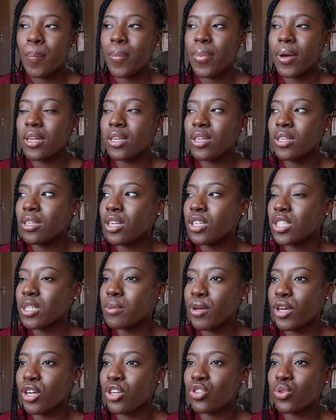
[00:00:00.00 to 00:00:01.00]
but you need
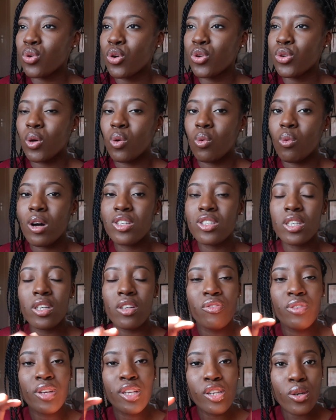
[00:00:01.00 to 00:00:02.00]
to make sure you're
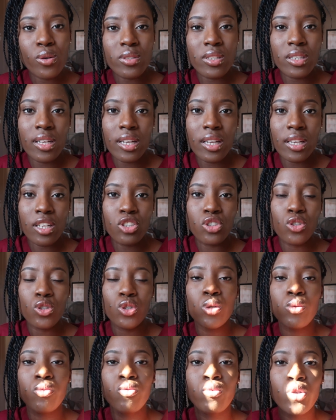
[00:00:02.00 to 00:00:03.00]
watching videos in english
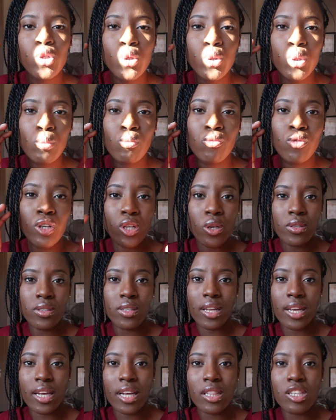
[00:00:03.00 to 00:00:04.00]
youtube youtube
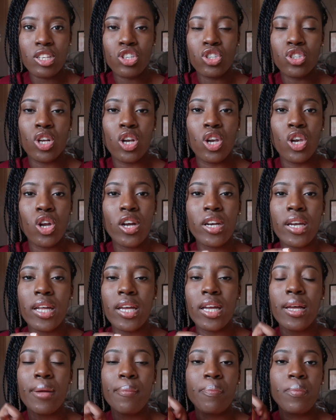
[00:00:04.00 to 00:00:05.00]
videos in english you're
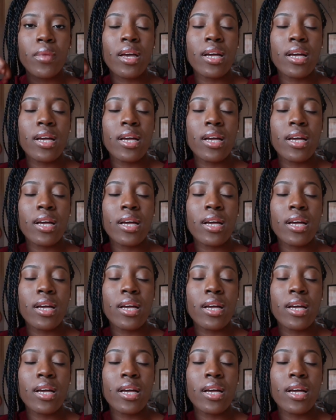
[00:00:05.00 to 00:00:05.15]
learning